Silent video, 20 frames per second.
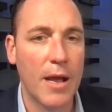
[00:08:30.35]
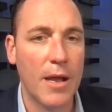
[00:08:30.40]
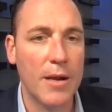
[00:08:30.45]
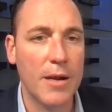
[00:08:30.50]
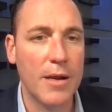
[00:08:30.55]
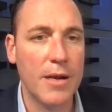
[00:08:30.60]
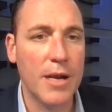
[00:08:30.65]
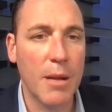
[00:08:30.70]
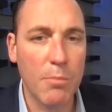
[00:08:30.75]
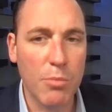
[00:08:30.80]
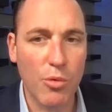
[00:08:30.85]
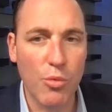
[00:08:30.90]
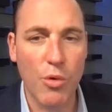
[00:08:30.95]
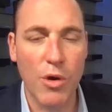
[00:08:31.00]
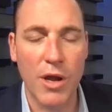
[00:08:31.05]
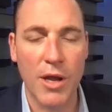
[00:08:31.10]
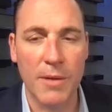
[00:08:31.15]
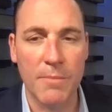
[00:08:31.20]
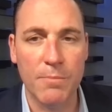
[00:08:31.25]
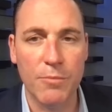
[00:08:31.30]
Number
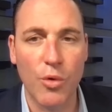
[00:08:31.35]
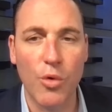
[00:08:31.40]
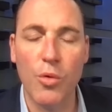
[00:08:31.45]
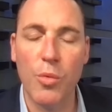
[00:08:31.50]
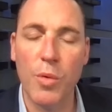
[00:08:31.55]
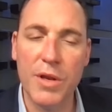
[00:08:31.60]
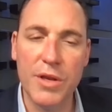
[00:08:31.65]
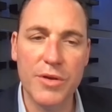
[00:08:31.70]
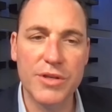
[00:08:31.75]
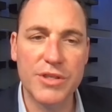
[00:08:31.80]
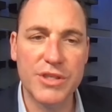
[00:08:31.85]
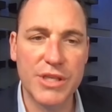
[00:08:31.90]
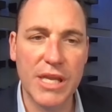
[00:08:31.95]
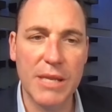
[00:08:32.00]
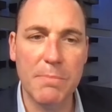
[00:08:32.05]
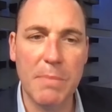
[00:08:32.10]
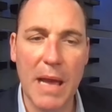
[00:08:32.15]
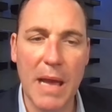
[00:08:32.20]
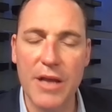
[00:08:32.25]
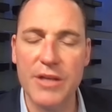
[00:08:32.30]
one, or when you see
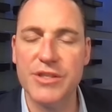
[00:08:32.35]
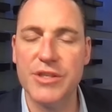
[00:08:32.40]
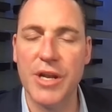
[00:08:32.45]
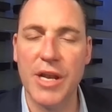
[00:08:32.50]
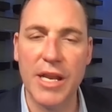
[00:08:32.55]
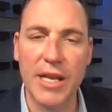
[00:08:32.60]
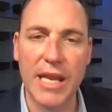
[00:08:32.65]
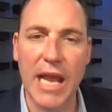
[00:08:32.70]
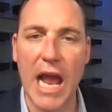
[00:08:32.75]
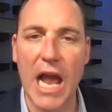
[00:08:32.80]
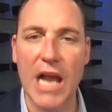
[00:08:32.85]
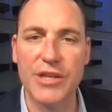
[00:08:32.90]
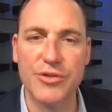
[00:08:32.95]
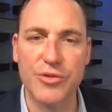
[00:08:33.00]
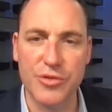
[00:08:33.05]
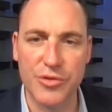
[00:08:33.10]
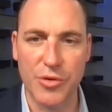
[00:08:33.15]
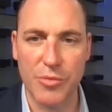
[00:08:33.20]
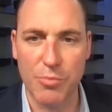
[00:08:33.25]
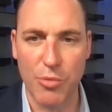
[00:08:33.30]
Palestinian
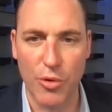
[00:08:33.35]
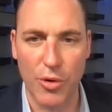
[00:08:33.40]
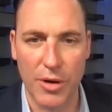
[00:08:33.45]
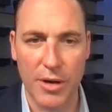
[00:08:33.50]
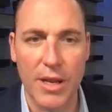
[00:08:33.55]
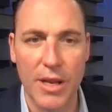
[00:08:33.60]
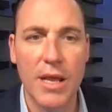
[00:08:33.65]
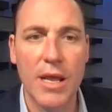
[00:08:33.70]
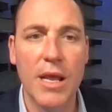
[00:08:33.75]
casualties reported,